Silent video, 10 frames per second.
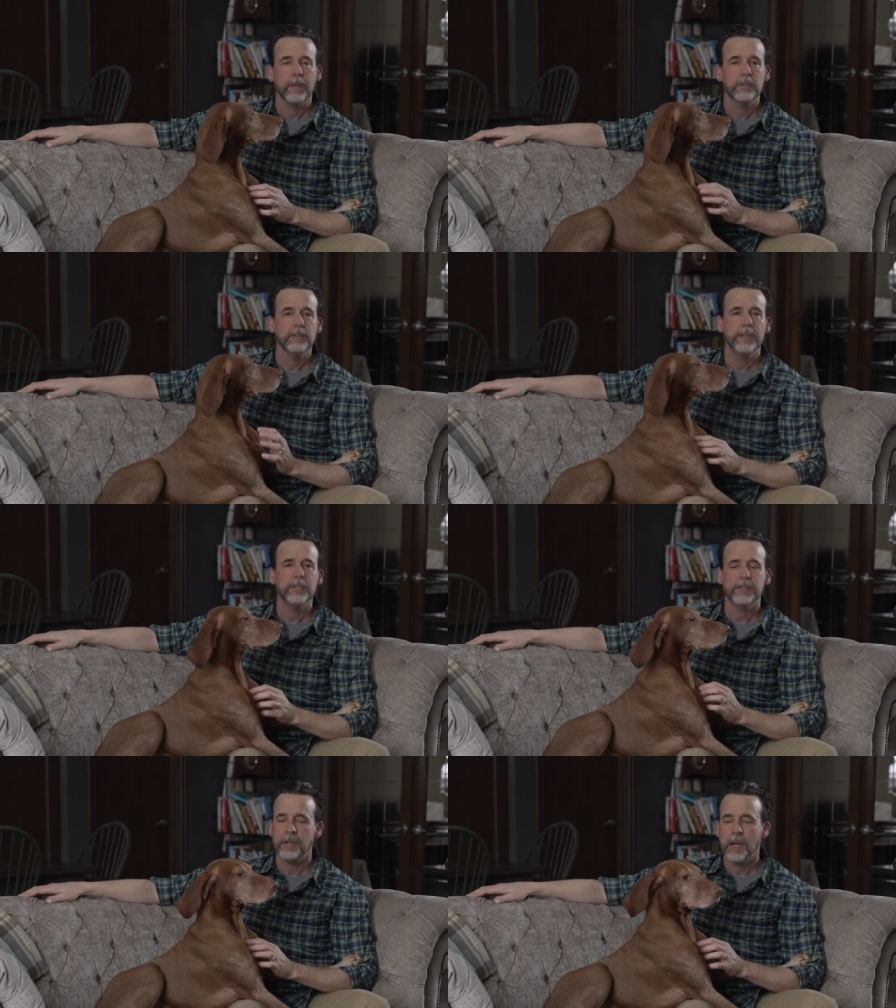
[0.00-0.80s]
So
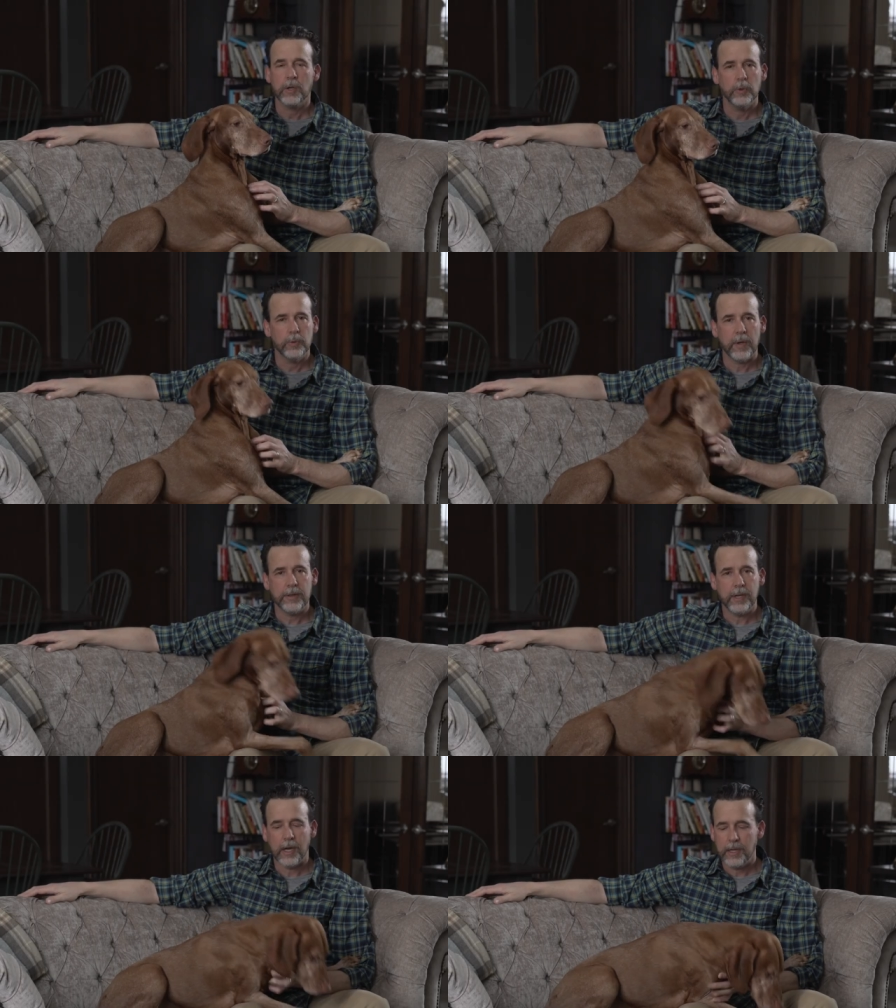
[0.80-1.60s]
Vizslas are not cold
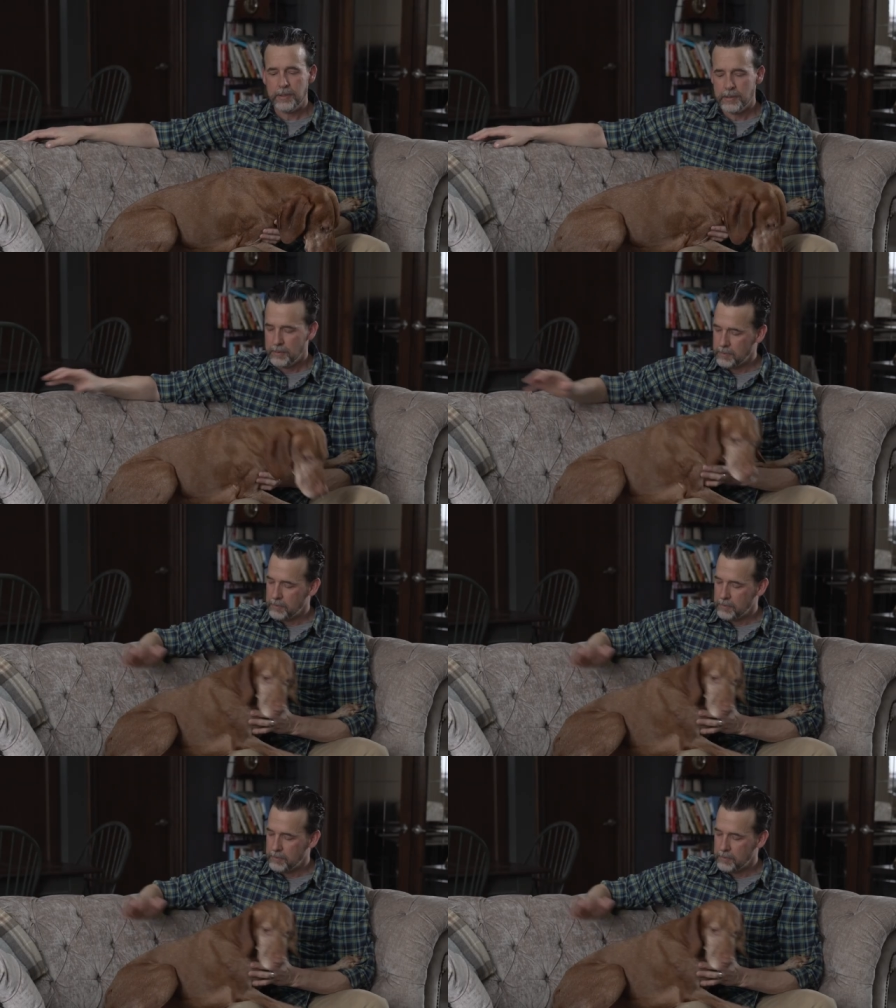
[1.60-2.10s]
weather dogs.